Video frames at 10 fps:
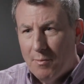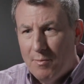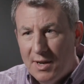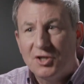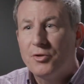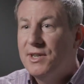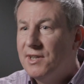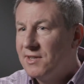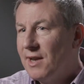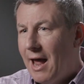ministry
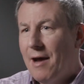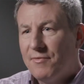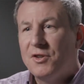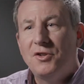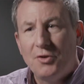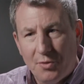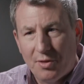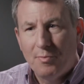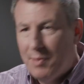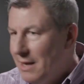doesn't have to do
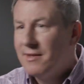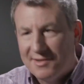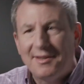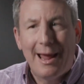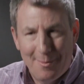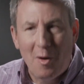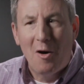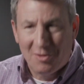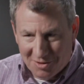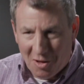be the same
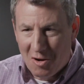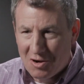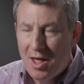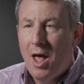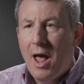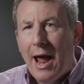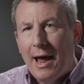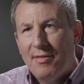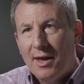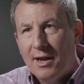all along
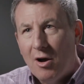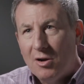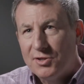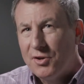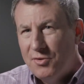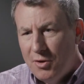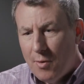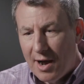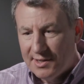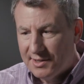and then also
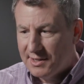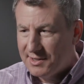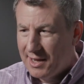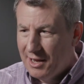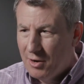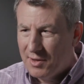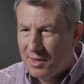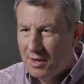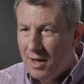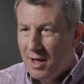new eyes that say, you know
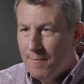what, the,